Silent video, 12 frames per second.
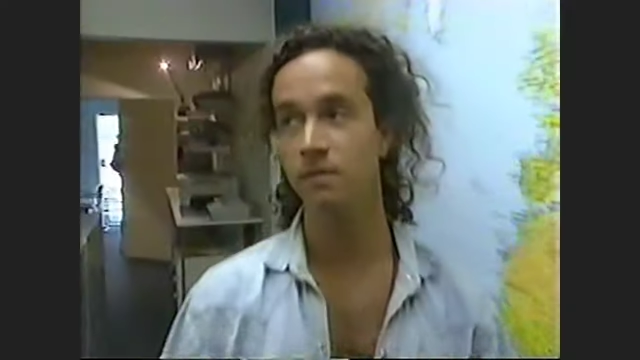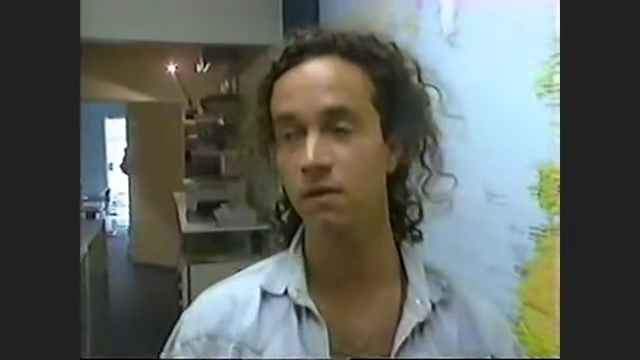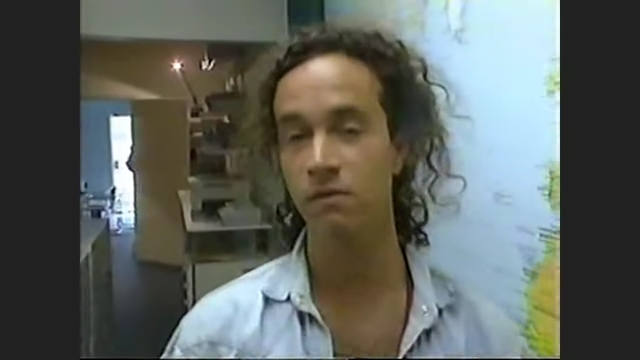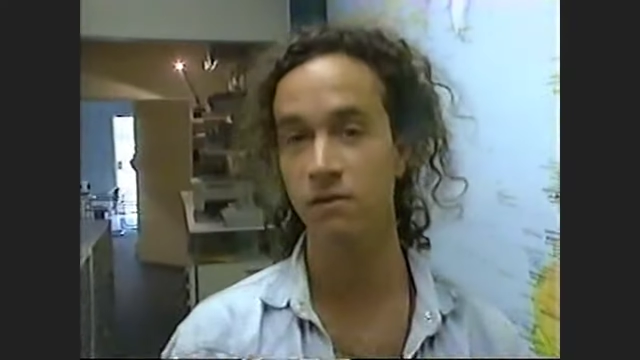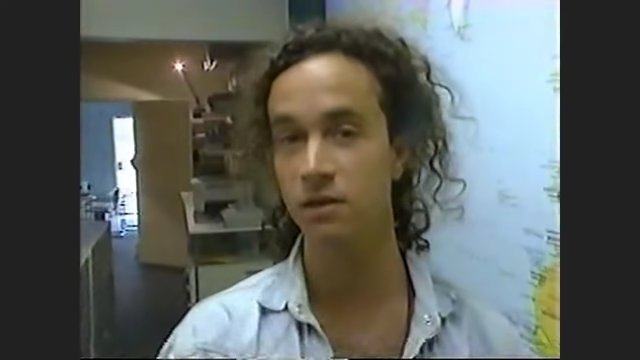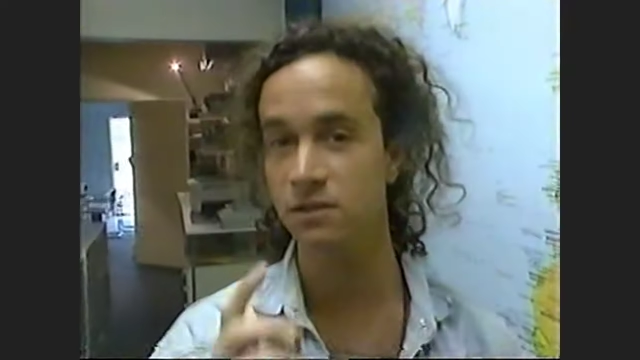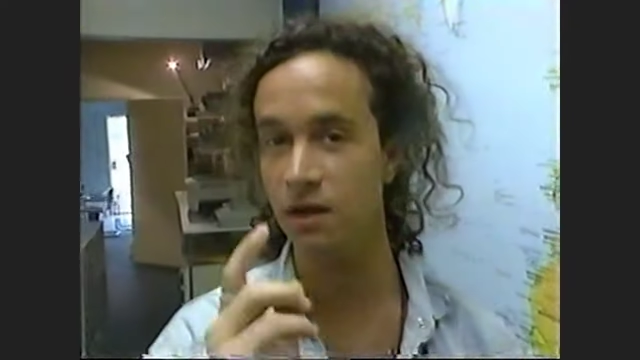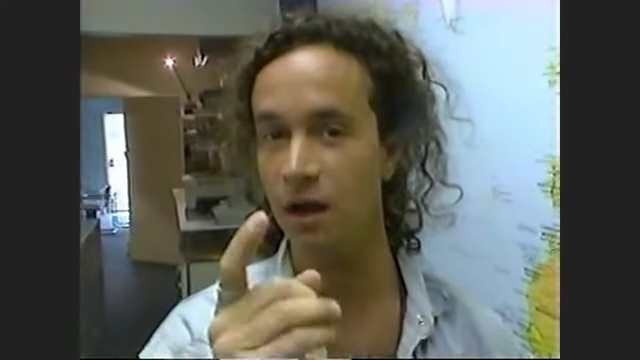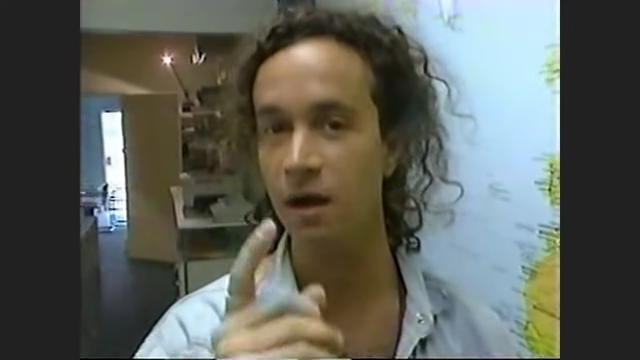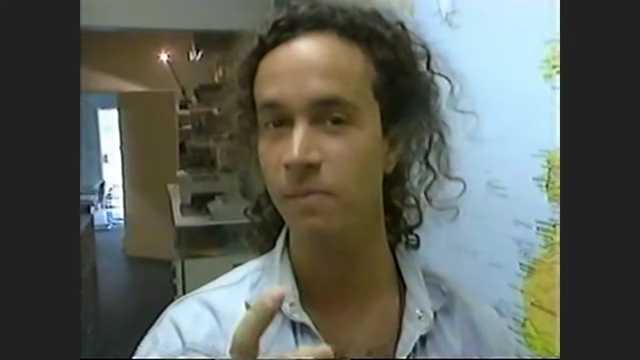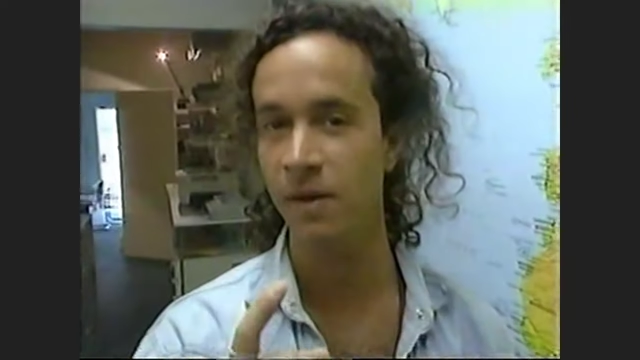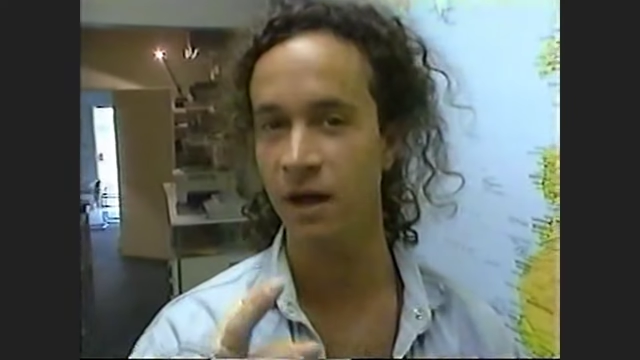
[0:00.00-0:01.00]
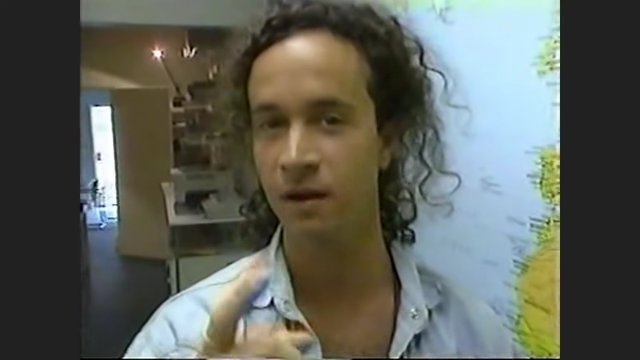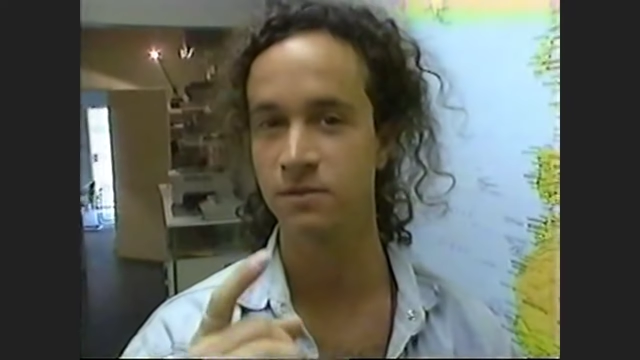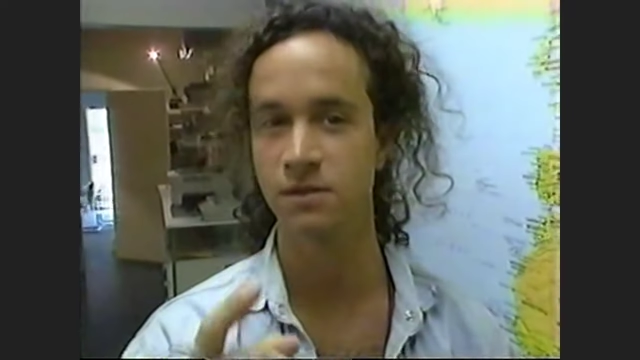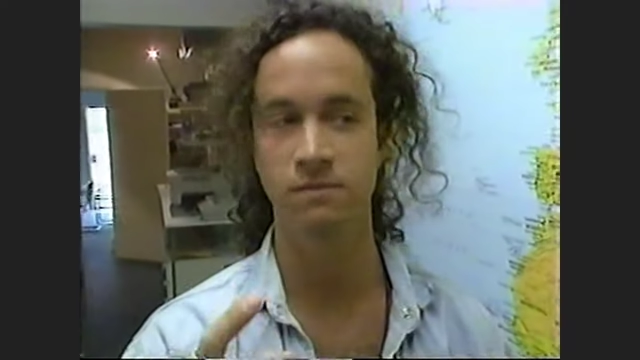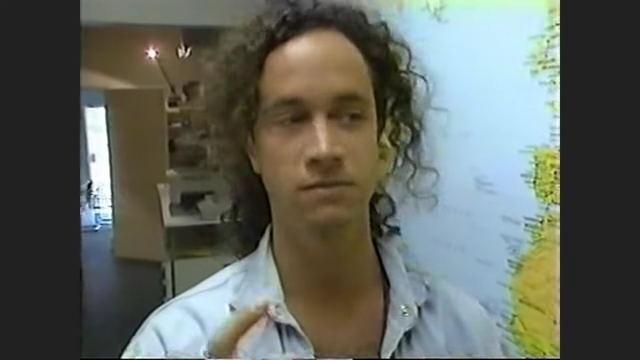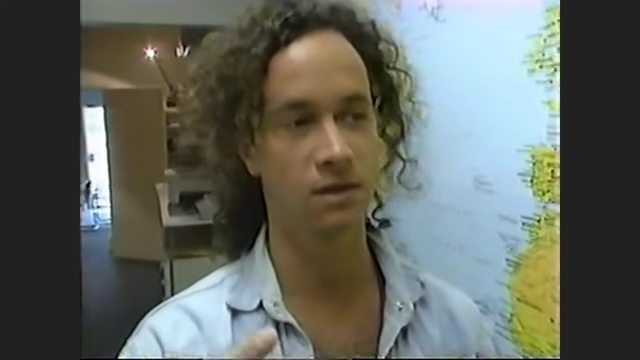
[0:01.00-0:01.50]
don't really talk about them
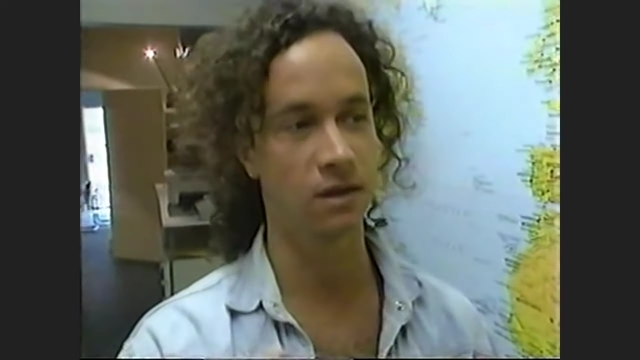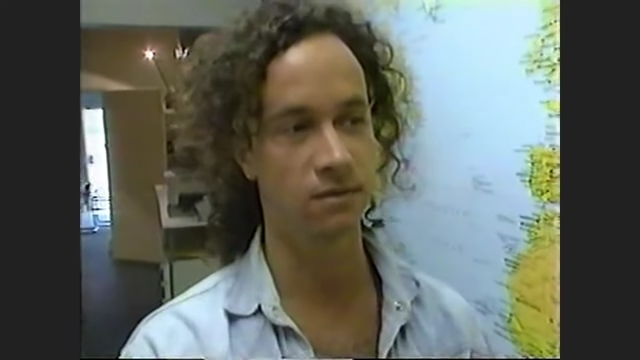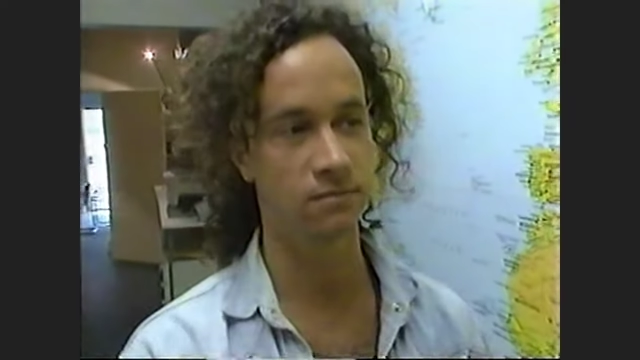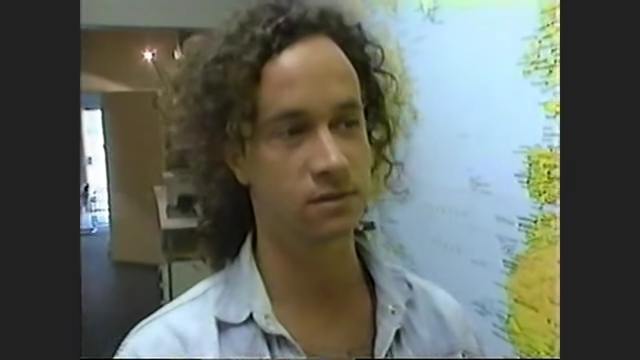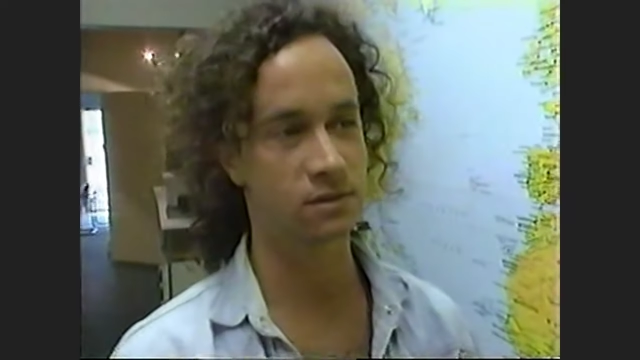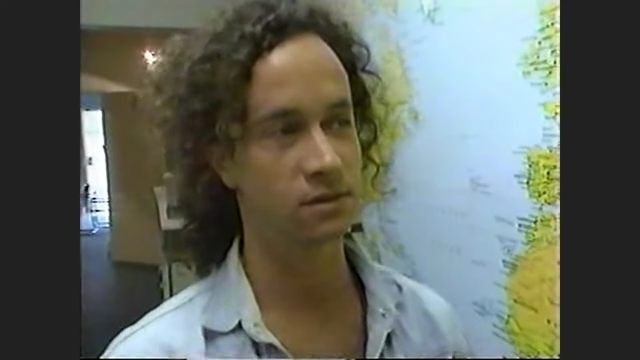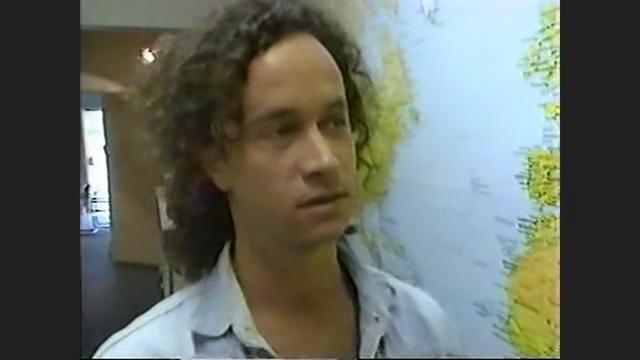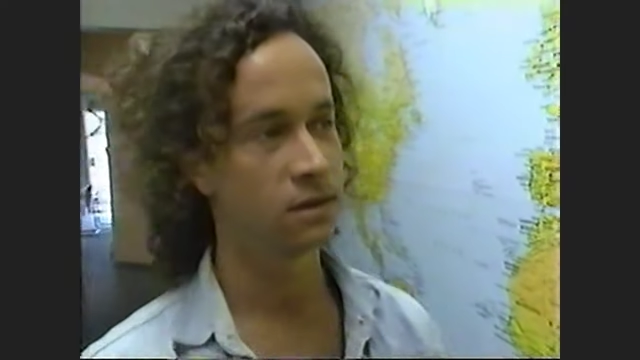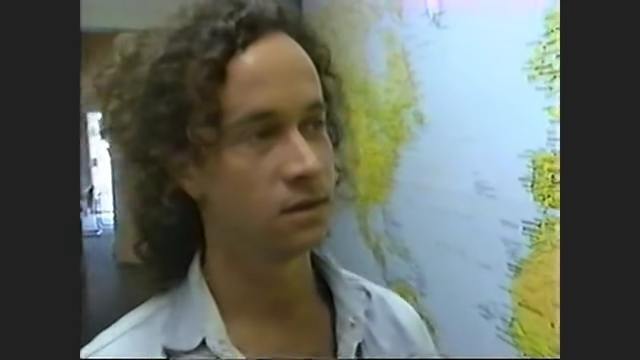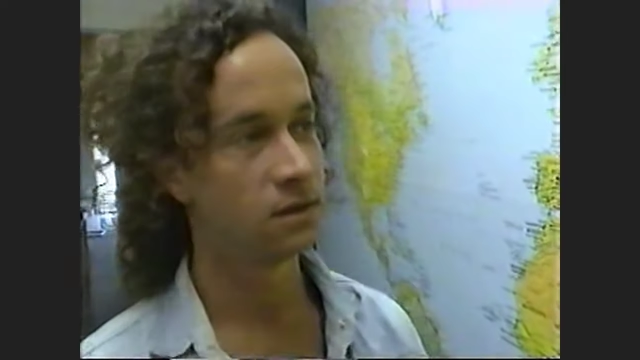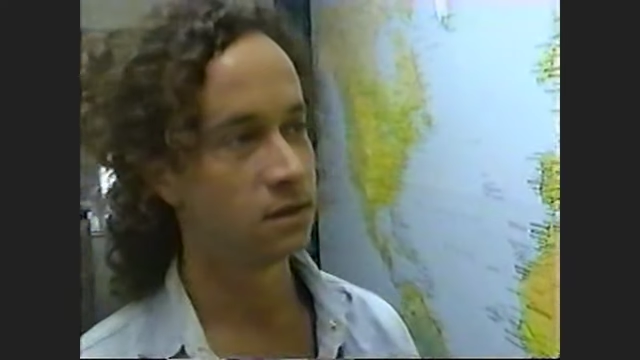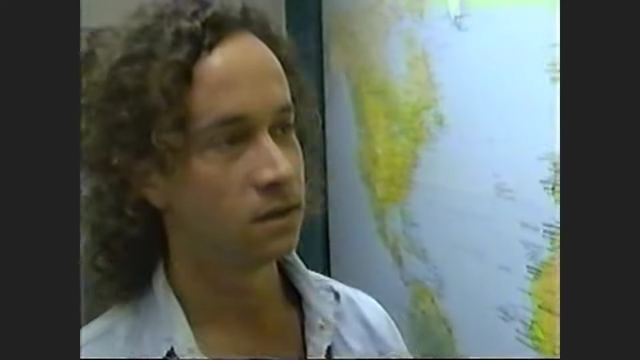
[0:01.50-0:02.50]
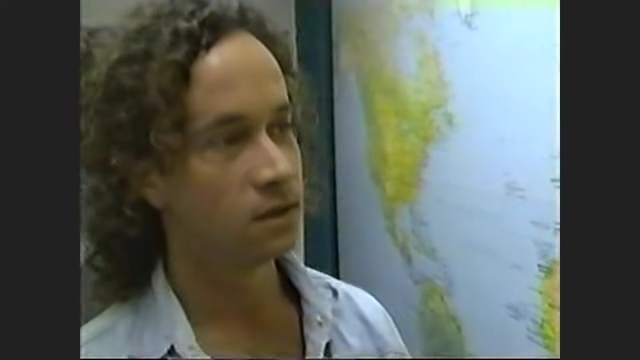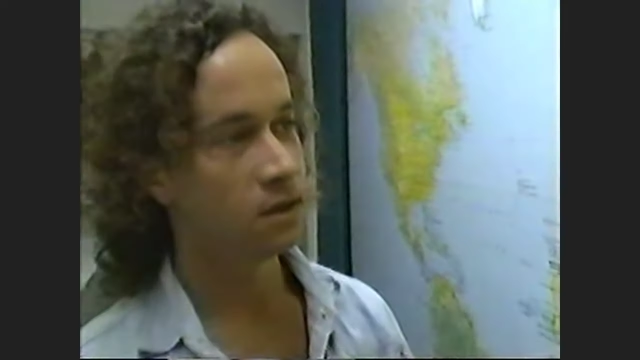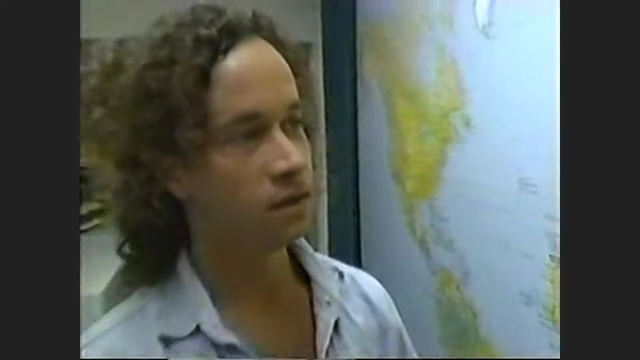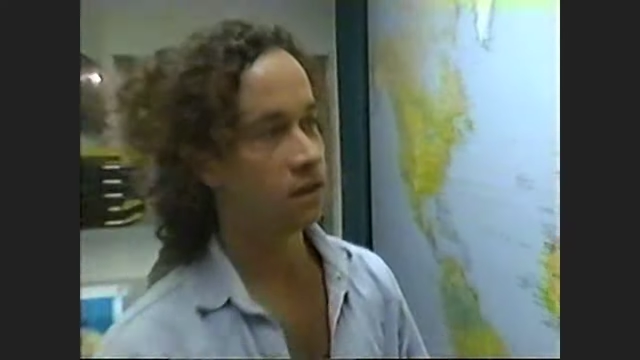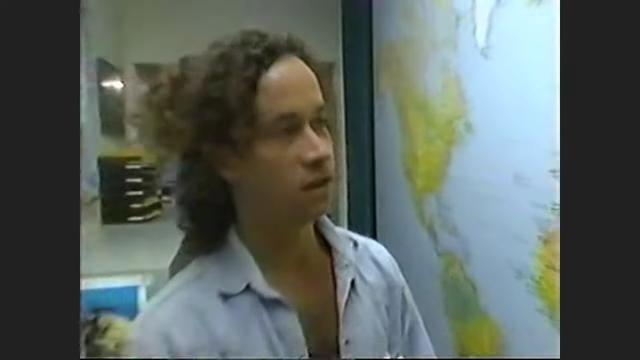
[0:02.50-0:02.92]
sometimes. You know, and then